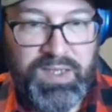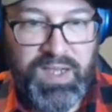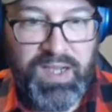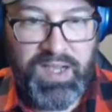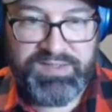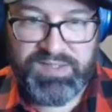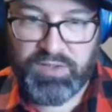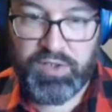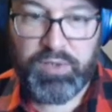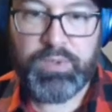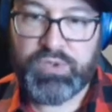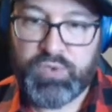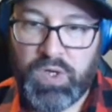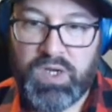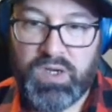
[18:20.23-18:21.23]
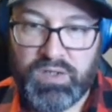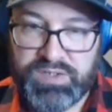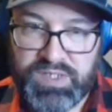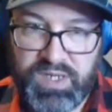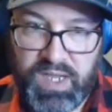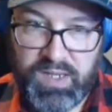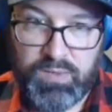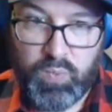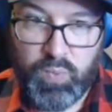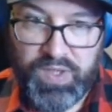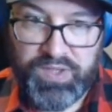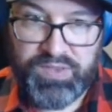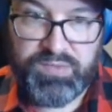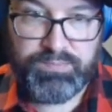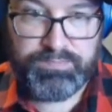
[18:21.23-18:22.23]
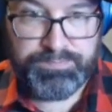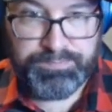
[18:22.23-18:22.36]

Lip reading: It's a little bit trickier tonight with